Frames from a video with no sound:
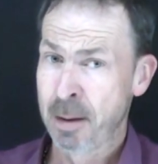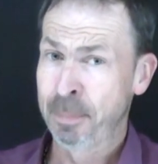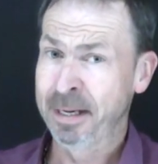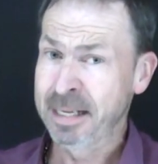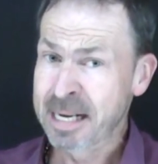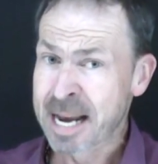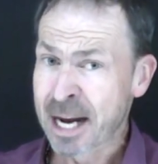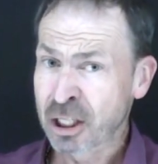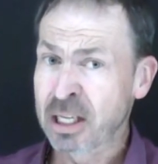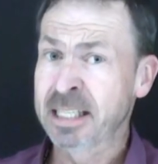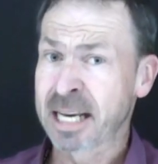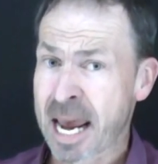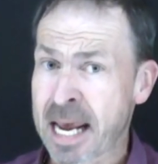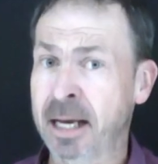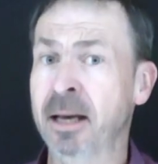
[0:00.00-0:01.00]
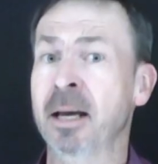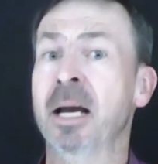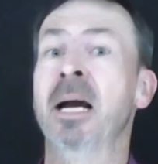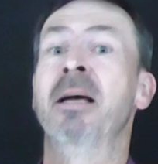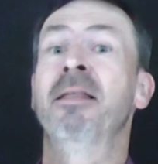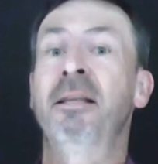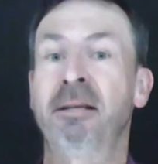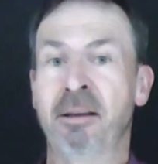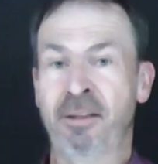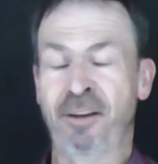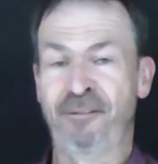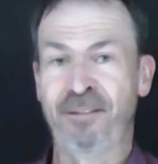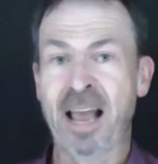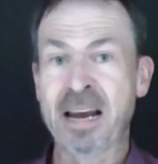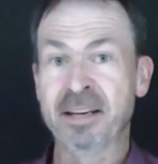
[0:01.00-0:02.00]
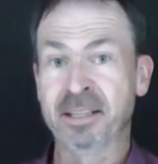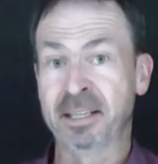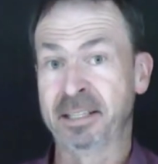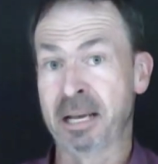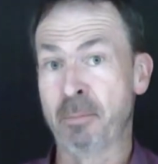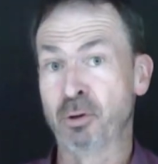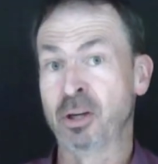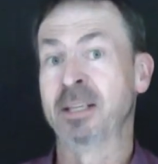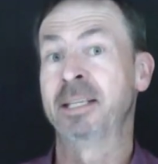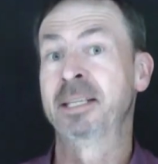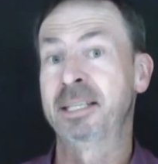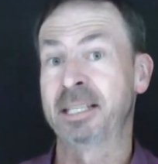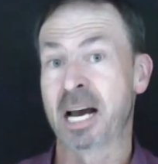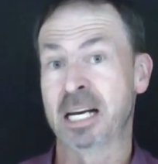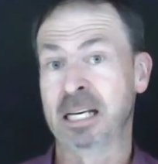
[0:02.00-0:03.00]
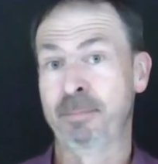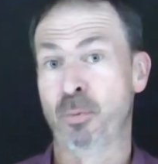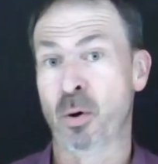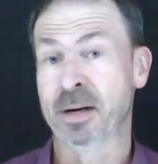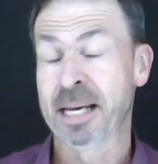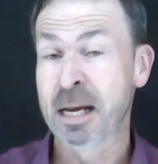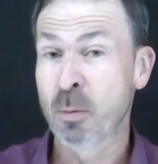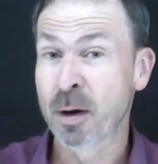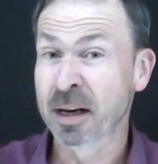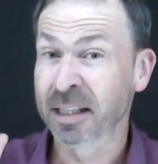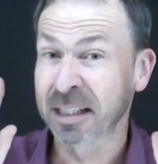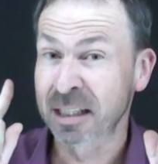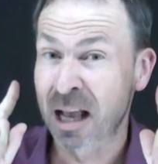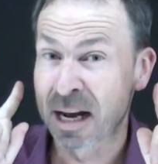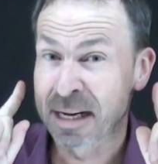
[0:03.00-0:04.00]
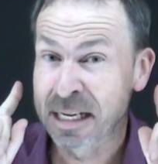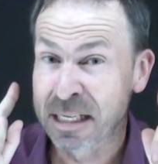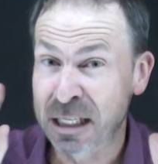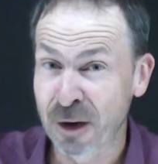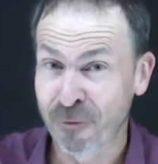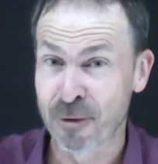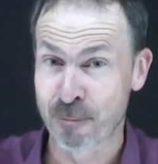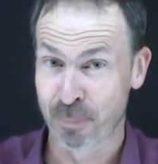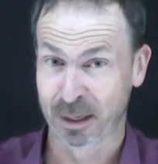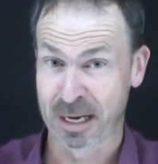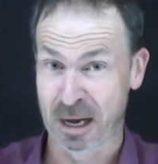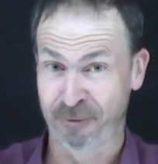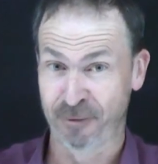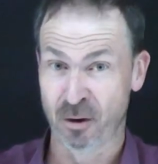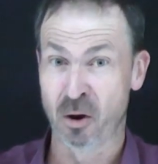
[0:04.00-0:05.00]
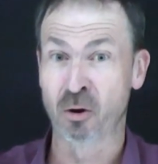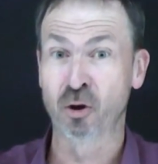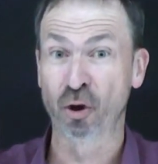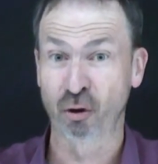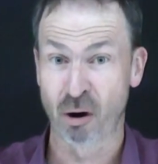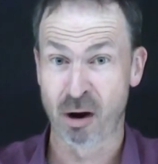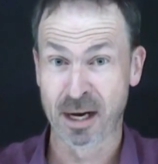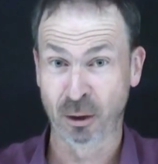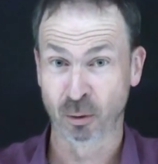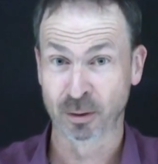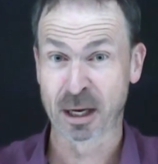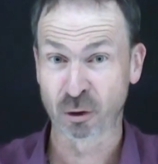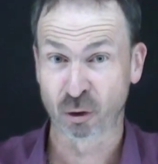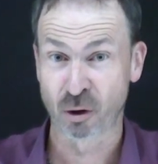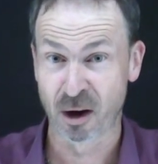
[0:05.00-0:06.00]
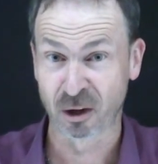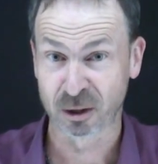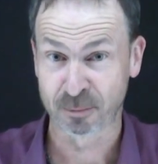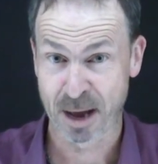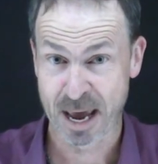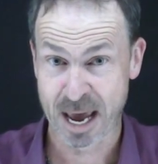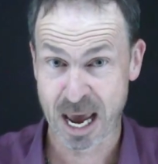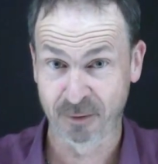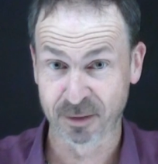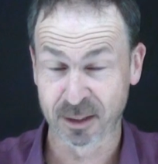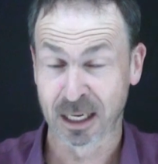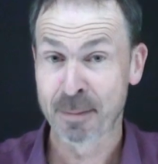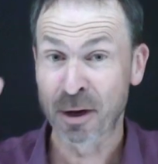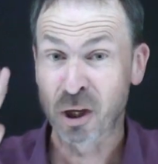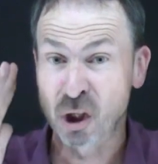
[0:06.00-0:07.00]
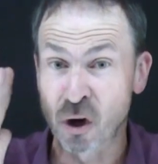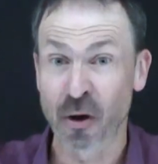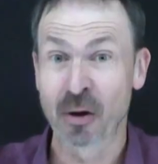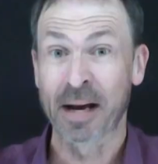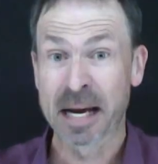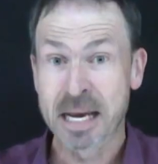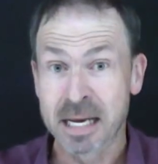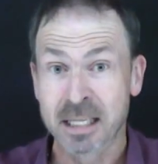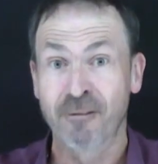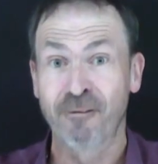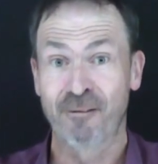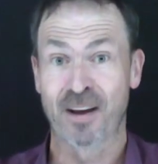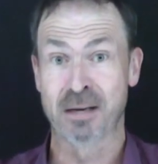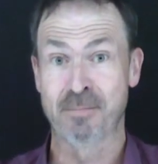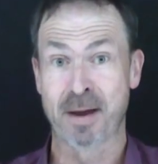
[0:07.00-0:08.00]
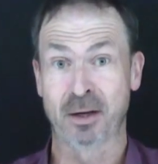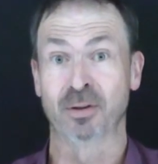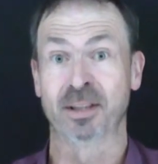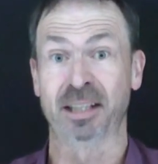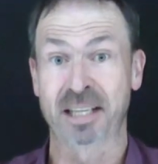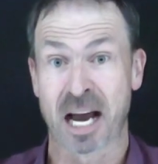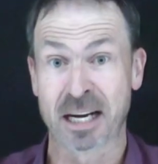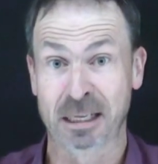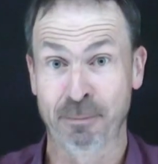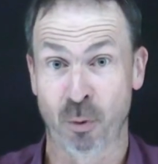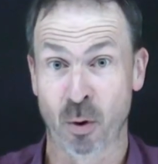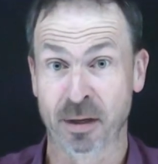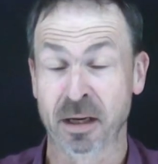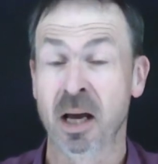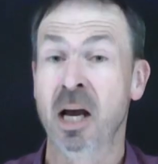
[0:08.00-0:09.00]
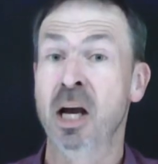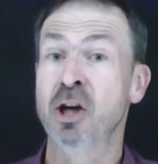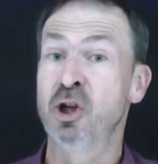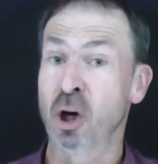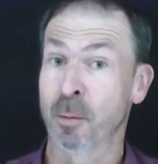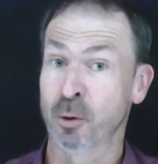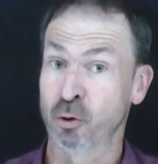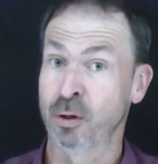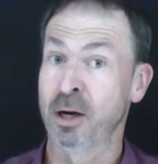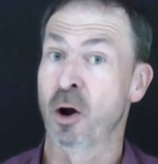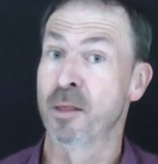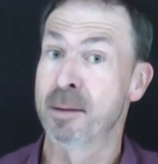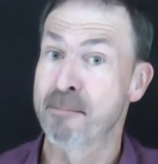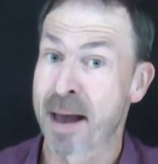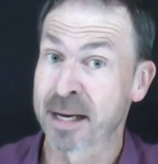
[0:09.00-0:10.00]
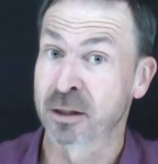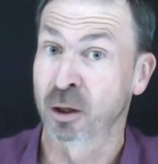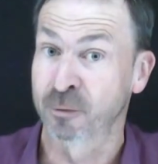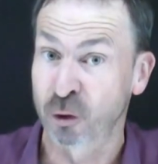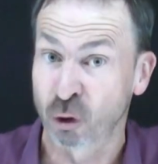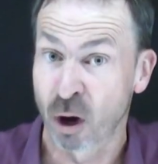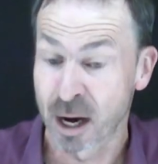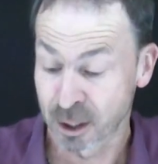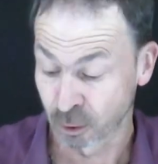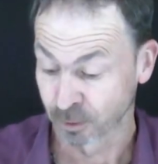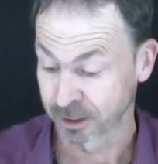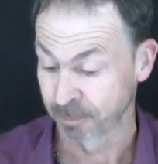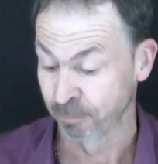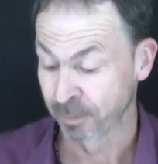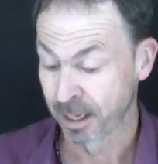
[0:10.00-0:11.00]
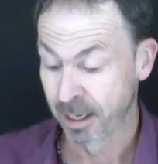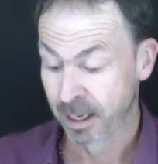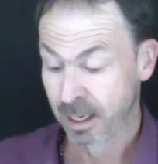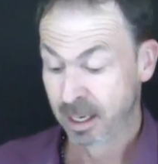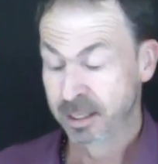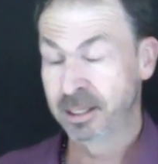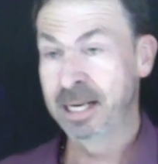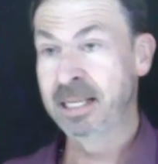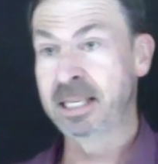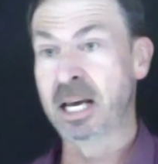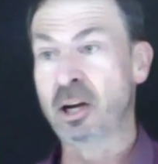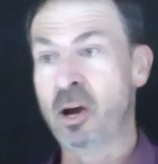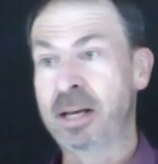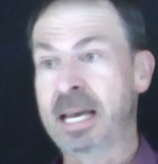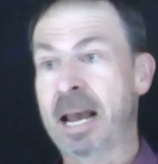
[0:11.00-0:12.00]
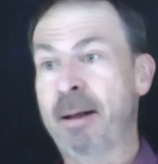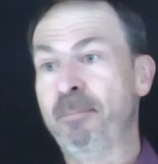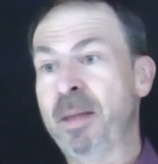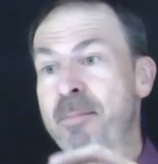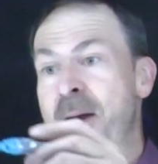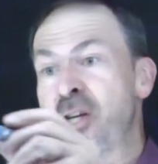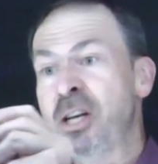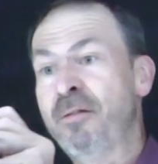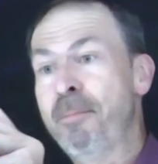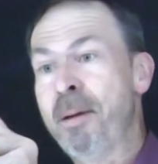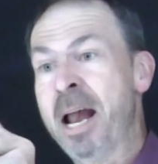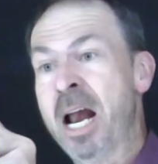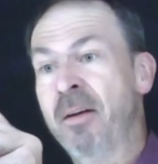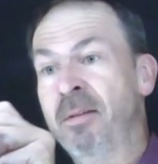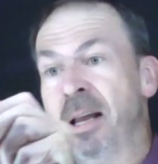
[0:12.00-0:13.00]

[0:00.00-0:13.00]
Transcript: But he didn't actually take the flatness assumption as a starting point. He went a slightly different belief on triangles, how triangles behave. So let me show you his fundamental starting point geometry on the matter of triangles. So he said, okay, imagine you have a pair of